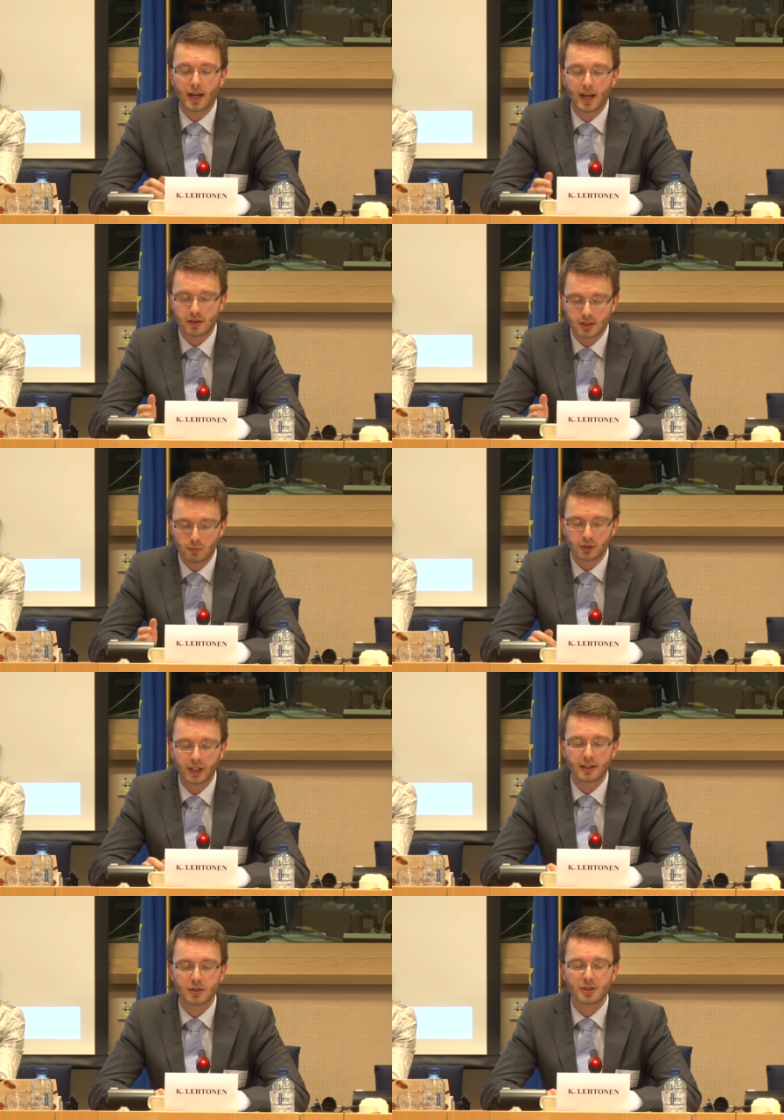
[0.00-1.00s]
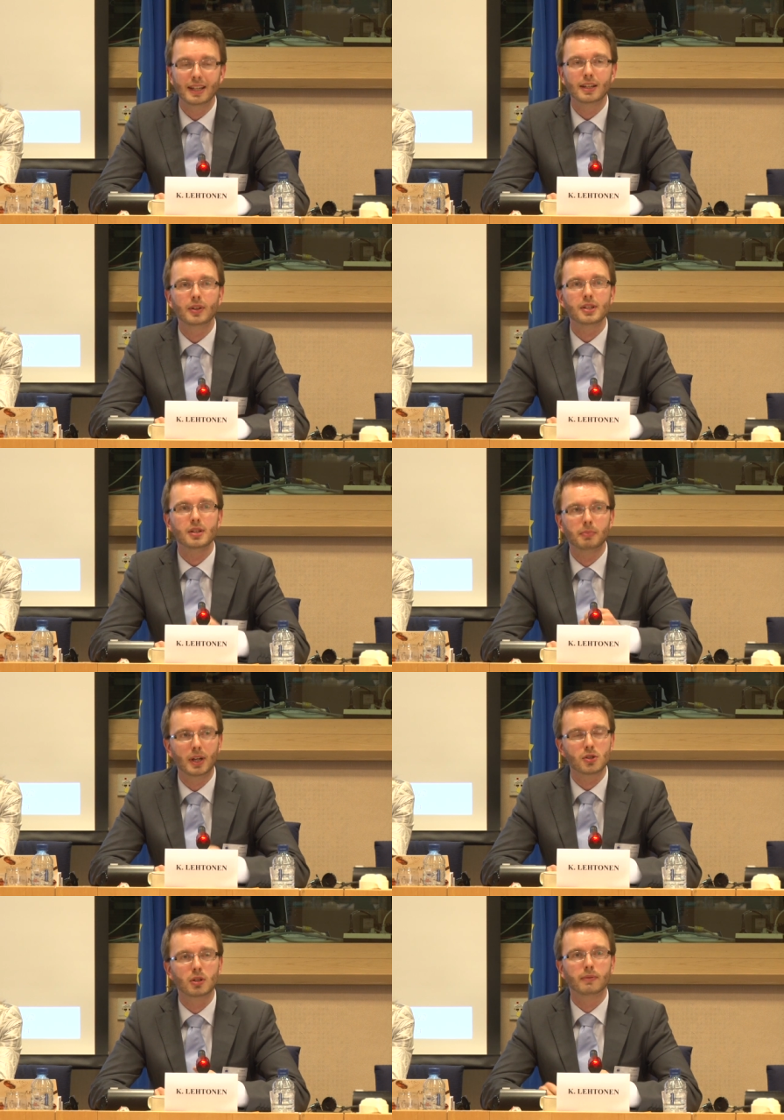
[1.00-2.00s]
and simultaneously increasing
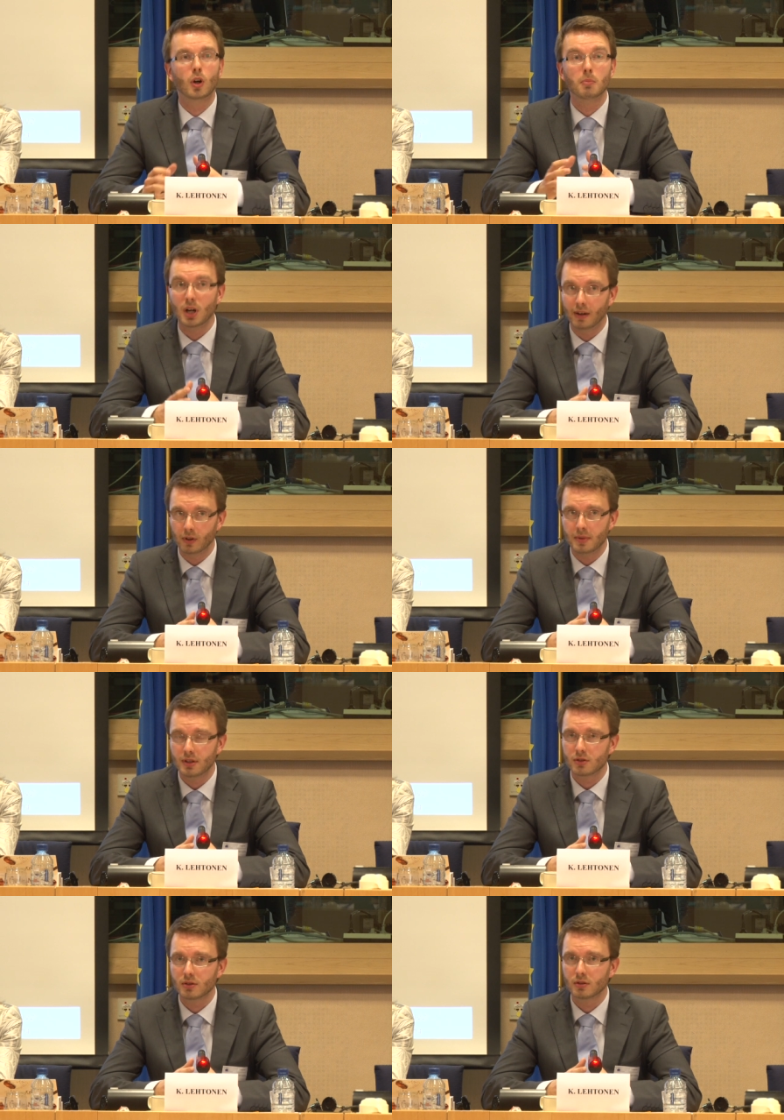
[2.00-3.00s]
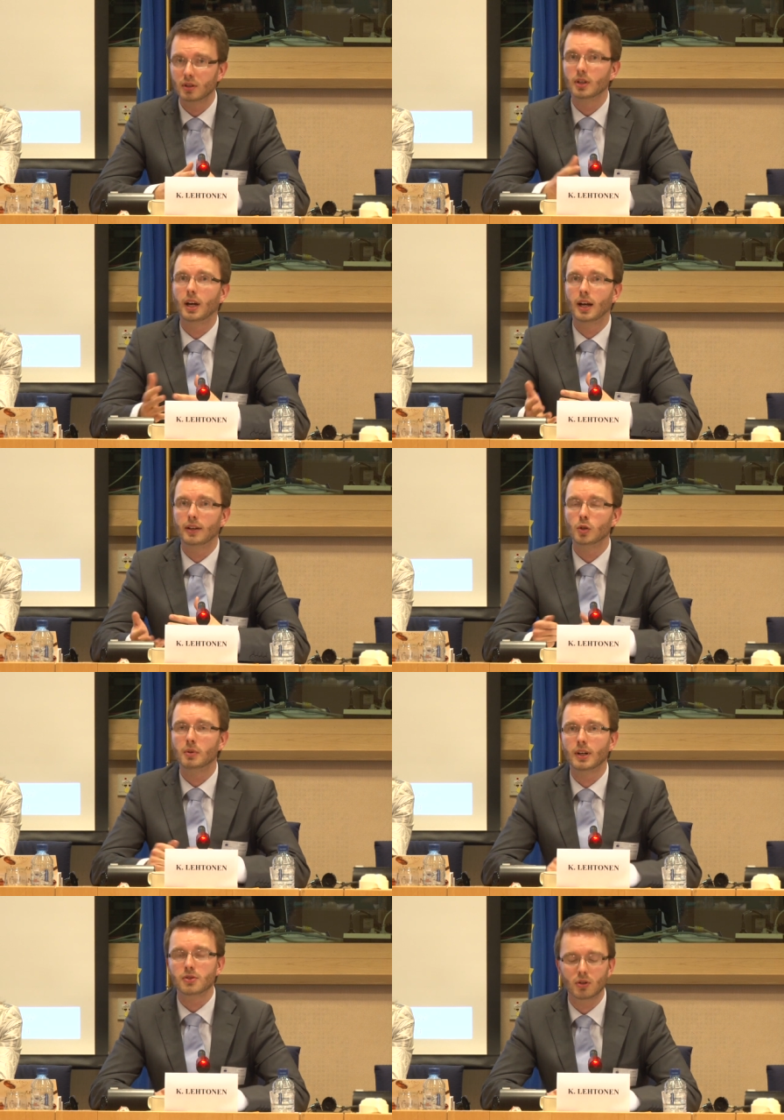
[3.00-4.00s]
pressure from governments and
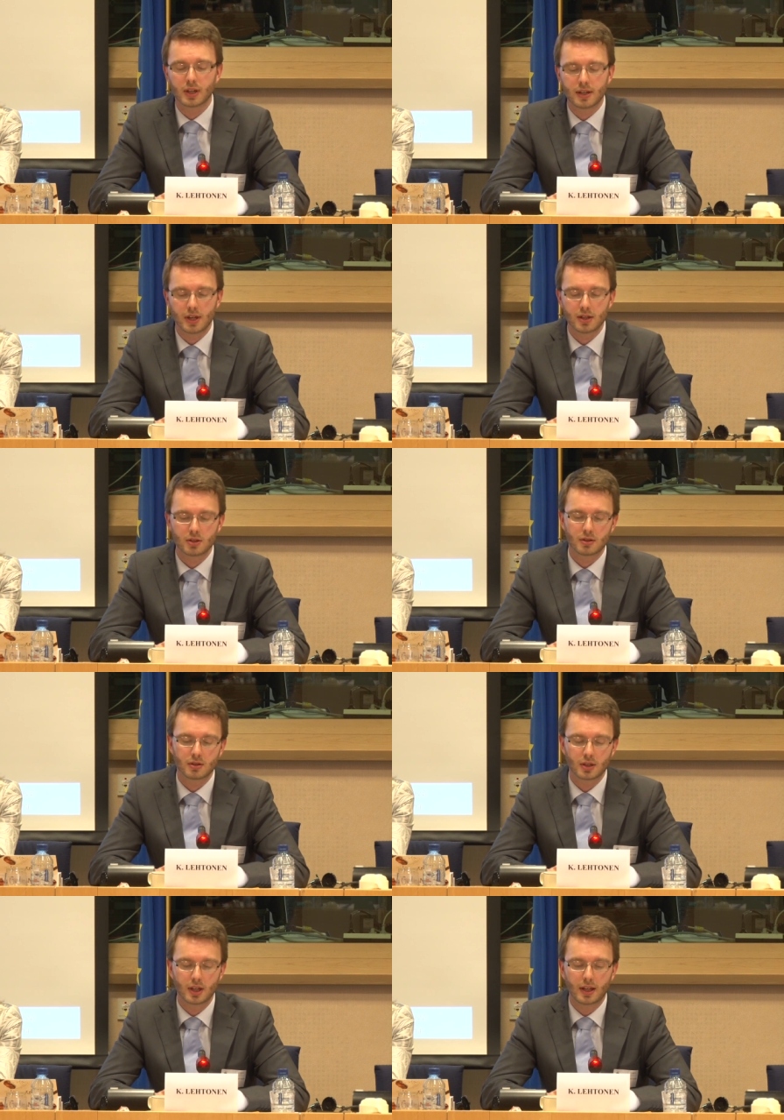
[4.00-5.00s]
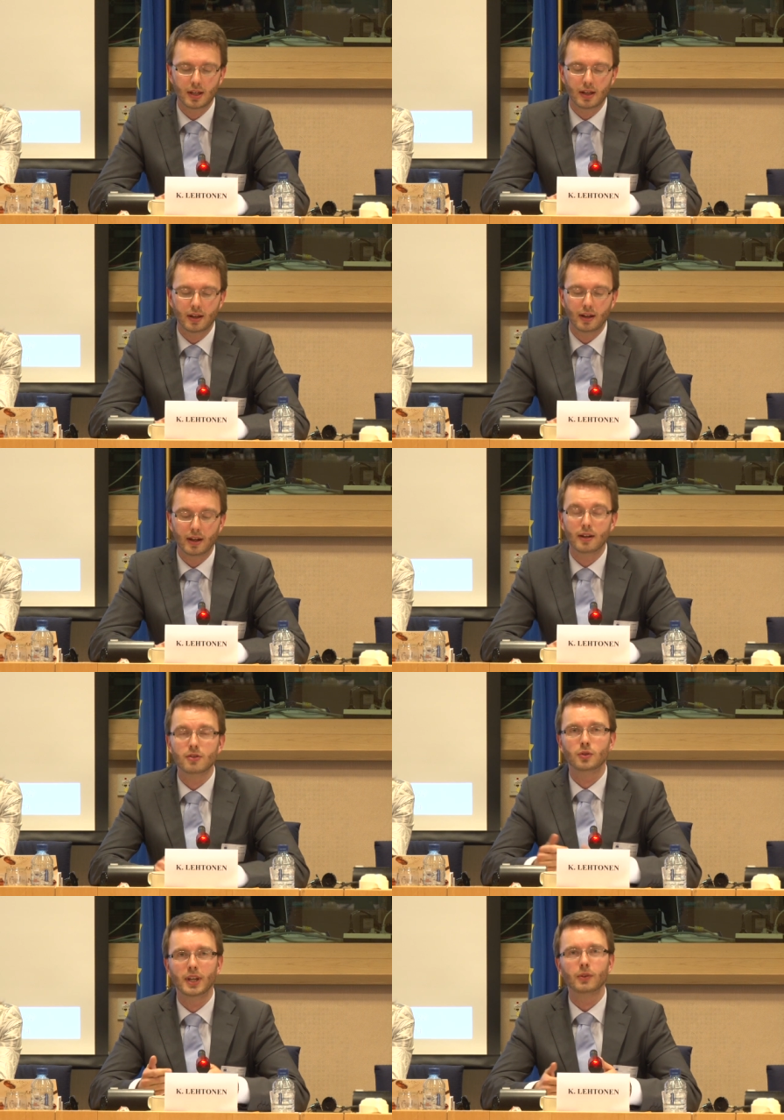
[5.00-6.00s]
human rights organizations
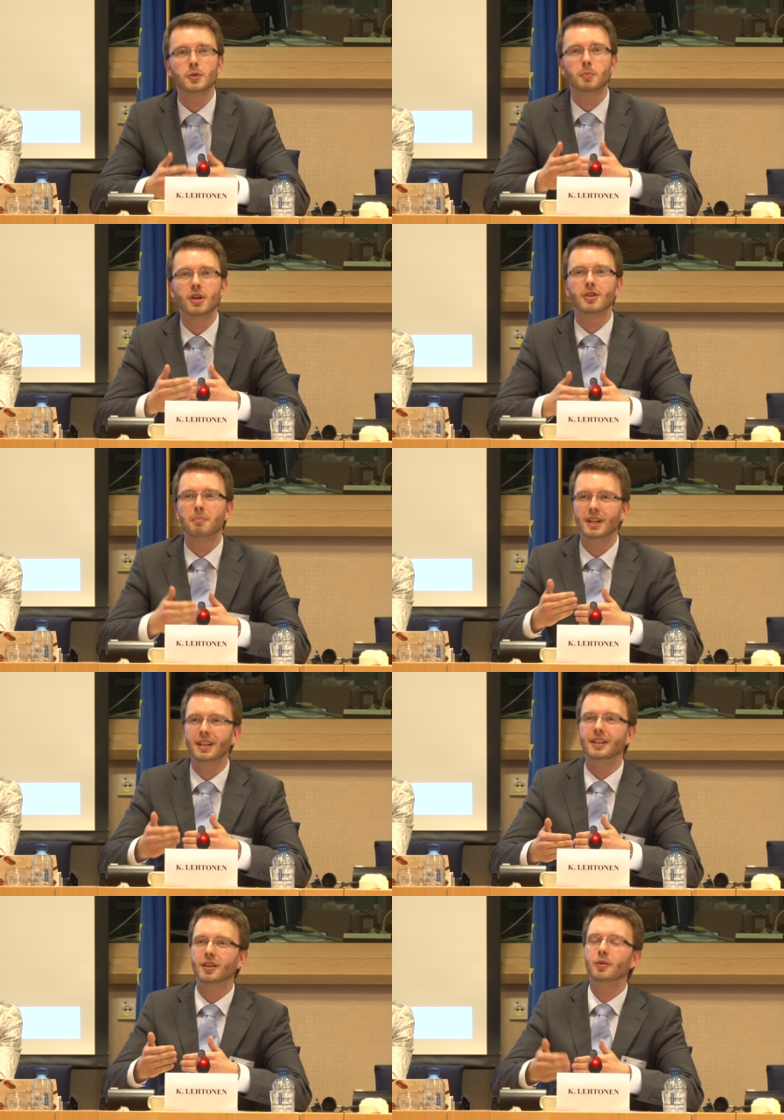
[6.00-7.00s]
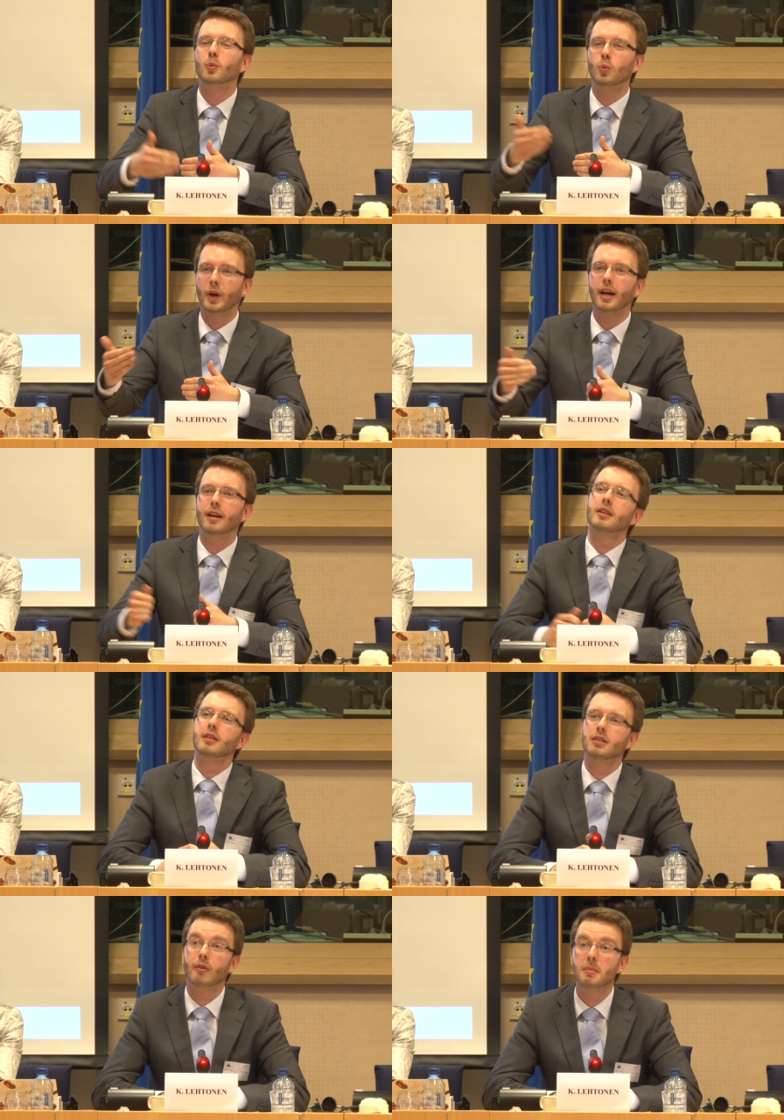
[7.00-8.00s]
to take responsibility where
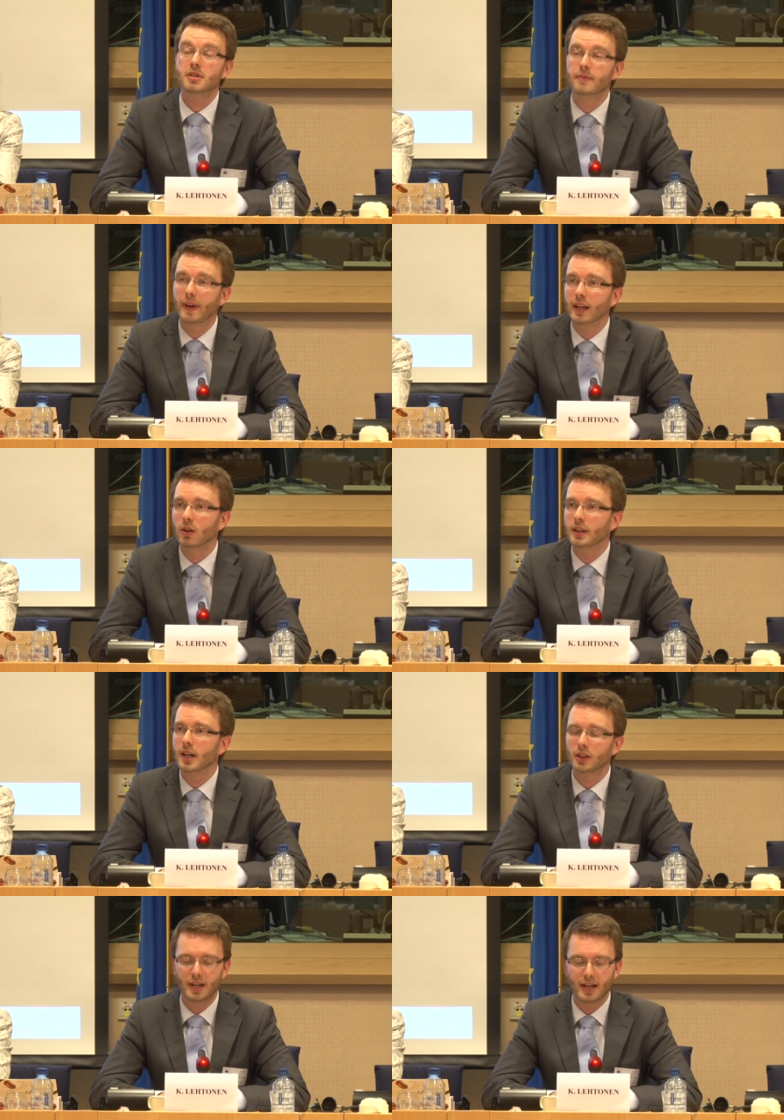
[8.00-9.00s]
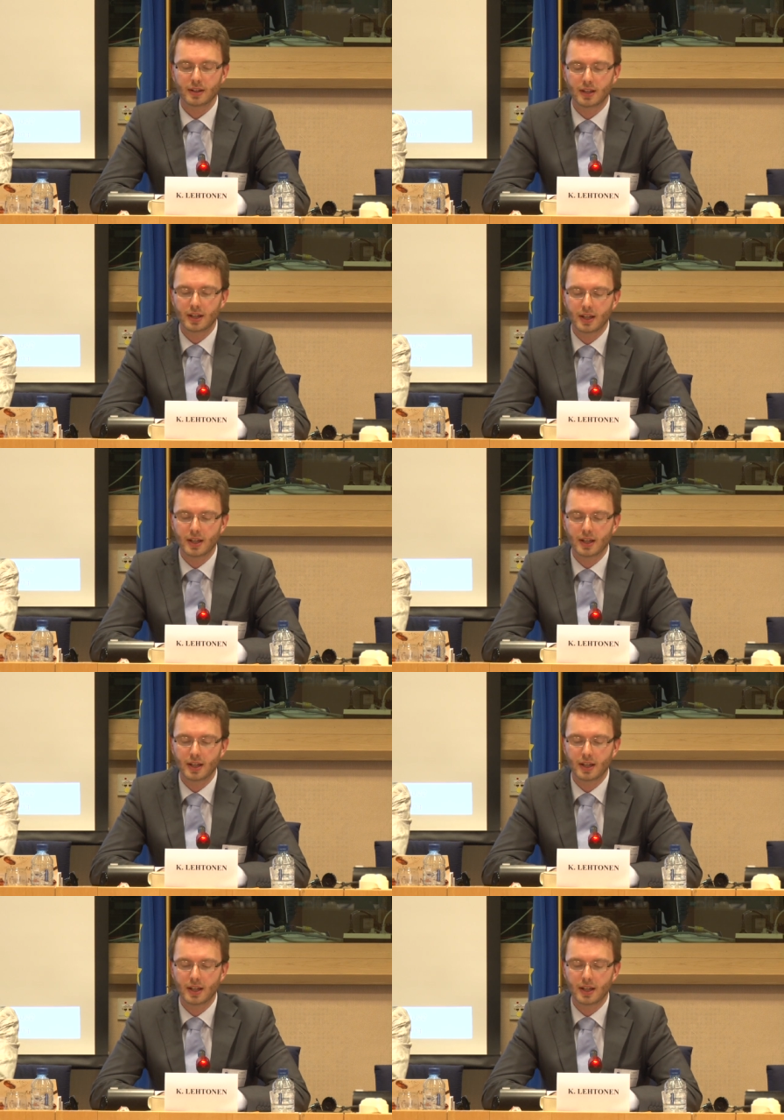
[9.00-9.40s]
governments fail on the other hand.